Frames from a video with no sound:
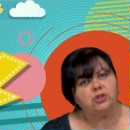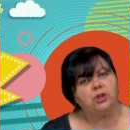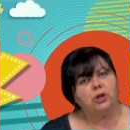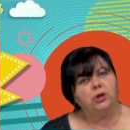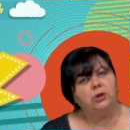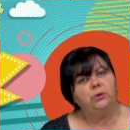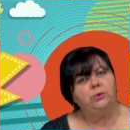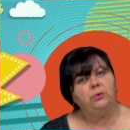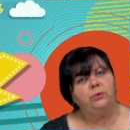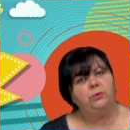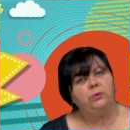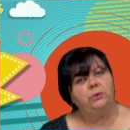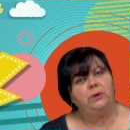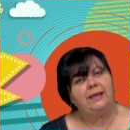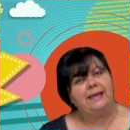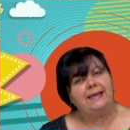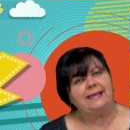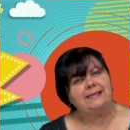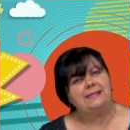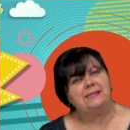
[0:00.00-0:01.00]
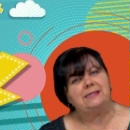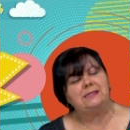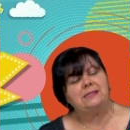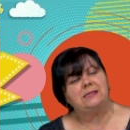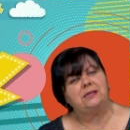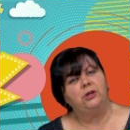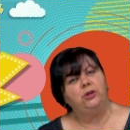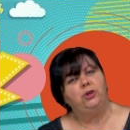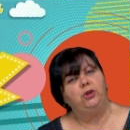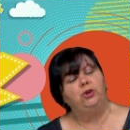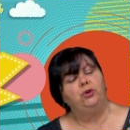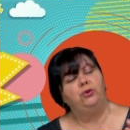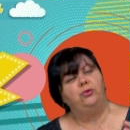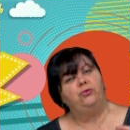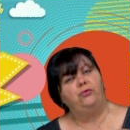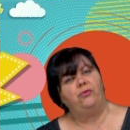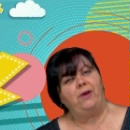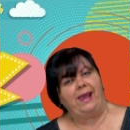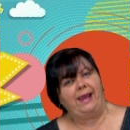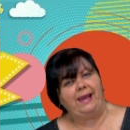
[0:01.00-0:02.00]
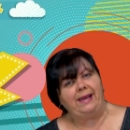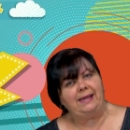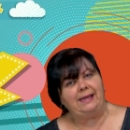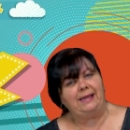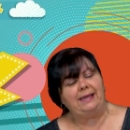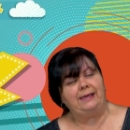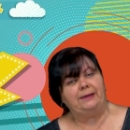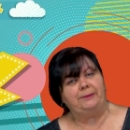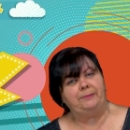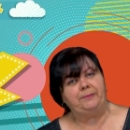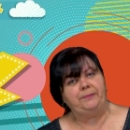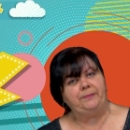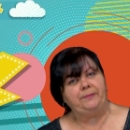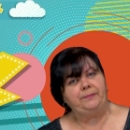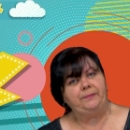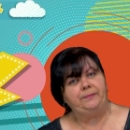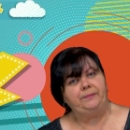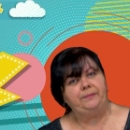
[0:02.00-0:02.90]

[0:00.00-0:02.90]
So is uranium